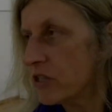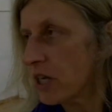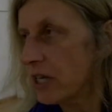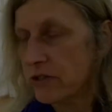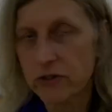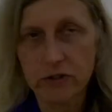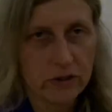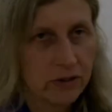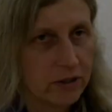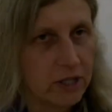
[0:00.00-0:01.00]
So you
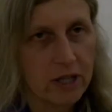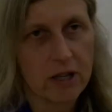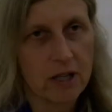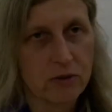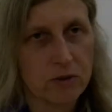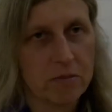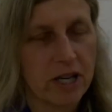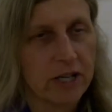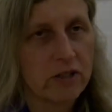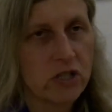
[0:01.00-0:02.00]
try to
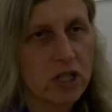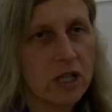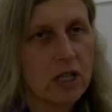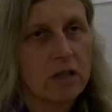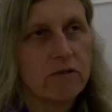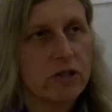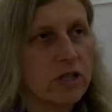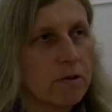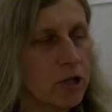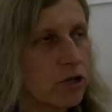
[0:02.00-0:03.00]
cut them off from you.